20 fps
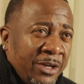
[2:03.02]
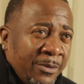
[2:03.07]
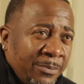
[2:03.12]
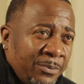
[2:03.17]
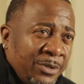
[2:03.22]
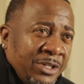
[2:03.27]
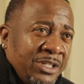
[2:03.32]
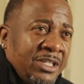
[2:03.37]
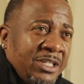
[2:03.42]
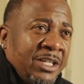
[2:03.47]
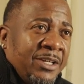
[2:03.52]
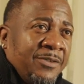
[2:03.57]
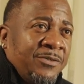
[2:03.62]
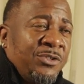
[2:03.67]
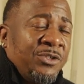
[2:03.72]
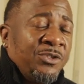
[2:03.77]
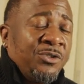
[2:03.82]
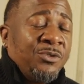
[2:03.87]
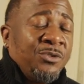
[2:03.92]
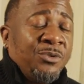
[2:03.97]
appreciative
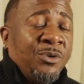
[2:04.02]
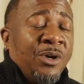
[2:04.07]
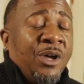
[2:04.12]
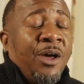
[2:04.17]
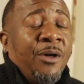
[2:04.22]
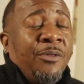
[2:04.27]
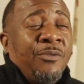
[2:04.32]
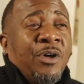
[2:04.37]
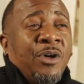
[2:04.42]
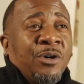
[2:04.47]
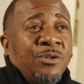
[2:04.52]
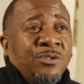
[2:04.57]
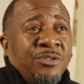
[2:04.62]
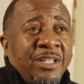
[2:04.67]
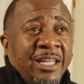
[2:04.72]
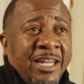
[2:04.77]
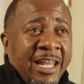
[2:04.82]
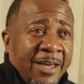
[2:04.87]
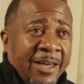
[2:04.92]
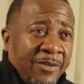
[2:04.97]
to those
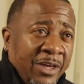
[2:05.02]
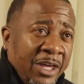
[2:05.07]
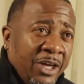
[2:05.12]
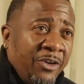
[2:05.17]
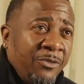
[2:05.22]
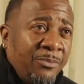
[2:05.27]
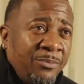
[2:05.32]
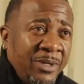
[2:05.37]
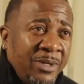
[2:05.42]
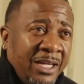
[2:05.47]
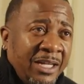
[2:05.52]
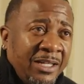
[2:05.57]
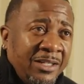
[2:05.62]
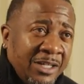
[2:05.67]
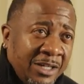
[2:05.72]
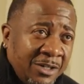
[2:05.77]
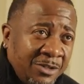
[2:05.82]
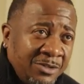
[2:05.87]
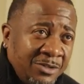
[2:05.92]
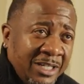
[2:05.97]
that have helped me,
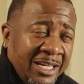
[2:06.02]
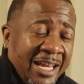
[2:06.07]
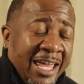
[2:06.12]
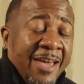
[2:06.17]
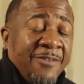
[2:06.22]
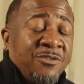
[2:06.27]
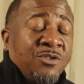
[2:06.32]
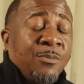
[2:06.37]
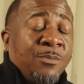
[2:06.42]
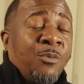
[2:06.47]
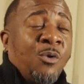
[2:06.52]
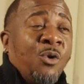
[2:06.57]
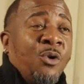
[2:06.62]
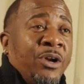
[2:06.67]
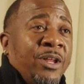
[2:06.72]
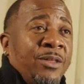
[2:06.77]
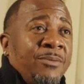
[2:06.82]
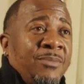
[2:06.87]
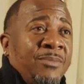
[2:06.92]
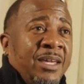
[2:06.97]
those that have
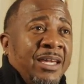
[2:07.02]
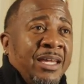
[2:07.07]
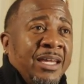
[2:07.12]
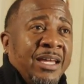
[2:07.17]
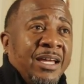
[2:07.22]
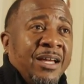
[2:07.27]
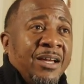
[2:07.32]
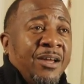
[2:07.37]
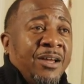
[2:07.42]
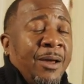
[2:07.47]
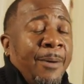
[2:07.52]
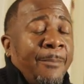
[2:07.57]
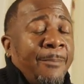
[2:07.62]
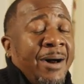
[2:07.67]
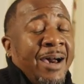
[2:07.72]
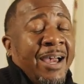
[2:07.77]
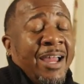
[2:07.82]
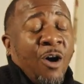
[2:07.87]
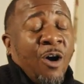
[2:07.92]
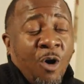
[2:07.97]
supported me,
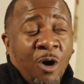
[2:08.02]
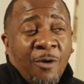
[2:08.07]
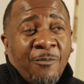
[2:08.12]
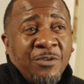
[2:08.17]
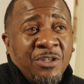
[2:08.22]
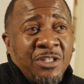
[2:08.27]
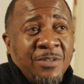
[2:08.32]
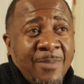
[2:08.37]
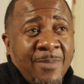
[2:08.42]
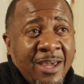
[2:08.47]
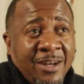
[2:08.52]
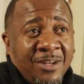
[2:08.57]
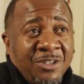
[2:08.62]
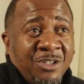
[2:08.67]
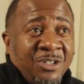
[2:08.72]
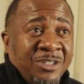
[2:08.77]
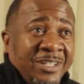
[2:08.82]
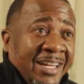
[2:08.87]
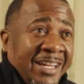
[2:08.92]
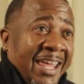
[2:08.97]
my office
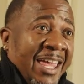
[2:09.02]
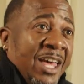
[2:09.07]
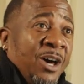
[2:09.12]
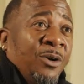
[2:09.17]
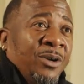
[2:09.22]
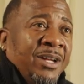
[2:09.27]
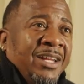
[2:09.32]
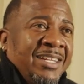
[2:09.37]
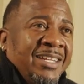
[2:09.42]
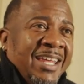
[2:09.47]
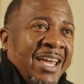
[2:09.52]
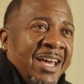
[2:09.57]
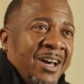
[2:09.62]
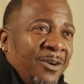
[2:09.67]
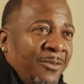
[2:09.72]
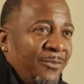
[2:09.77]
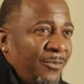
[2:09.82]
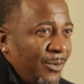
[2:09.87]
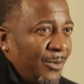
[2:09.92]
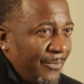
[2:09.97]
manager that held it
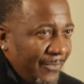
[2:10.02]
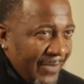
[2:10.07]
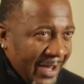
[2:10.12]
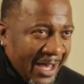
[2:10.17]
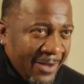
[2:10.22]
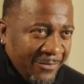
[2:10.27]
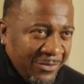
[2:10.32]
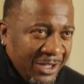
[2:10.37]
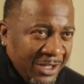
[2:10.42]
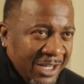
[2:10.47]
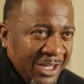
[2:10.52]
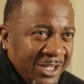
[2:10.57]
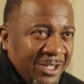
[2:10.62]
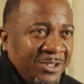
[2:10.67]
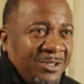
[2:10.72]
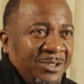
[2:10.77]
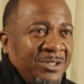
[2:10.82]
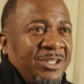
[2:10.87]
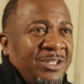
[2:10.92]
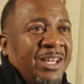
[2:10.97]
down for 5
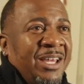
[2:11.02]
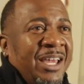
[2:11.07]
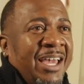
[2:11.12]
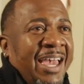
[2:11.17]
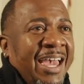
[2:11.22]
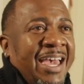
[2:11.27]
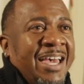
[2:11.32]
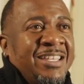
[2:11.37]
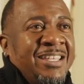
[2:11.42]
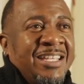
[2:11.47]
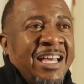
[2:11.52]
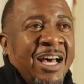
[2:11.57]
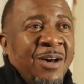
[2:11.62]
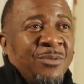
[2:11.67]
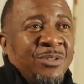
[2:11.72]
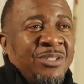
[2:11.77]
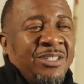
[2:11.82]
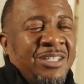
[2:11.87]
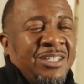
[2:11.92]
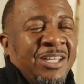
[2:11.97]
years as I
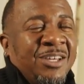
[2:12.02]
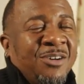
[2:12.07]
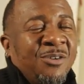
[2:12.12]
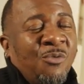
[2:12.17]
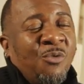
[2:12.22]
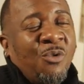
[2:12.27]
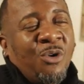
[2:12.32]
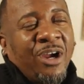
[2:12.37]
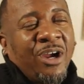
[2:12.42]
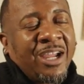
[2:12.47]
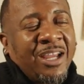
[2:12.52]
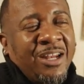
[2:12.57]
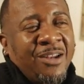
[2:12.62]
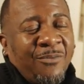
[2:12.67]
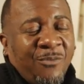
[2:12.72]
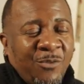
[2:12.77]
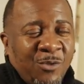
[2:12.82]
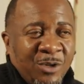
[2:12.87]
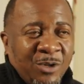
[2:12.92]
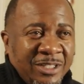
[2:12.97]
was still working a
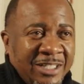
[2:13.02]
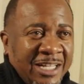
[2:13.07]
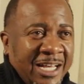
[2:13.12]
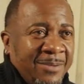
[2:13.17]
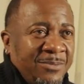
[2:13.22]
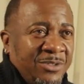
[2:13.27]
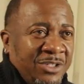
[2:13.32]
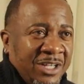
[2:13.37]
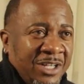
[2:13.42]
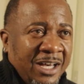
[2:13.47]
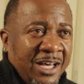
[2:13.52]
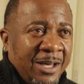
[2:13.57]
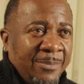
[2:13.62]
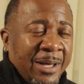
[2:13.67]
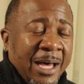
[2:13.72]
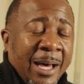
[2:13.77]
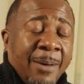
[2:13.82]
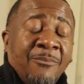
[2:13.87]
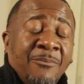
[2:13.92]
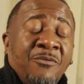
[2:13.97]
full-time job.
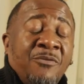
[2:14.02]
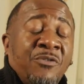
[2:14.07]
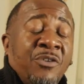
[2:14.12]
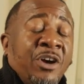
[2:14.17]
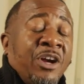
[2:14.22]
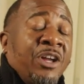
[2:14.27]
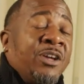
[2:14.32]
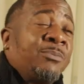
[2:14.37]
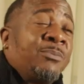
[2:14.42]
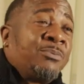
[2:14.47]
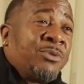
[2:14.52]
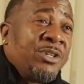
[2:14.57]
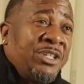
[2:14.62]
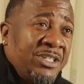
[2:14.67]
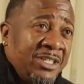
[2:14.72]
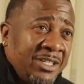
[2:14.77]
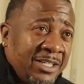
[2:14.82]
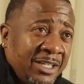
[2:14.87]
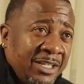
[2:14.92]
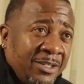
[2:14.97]
I'm very
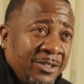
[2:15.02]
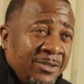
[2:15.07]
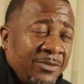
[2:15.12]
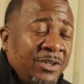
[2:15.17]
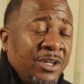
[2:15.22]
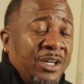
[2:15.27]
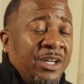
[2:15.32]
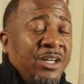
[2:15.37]
appreciative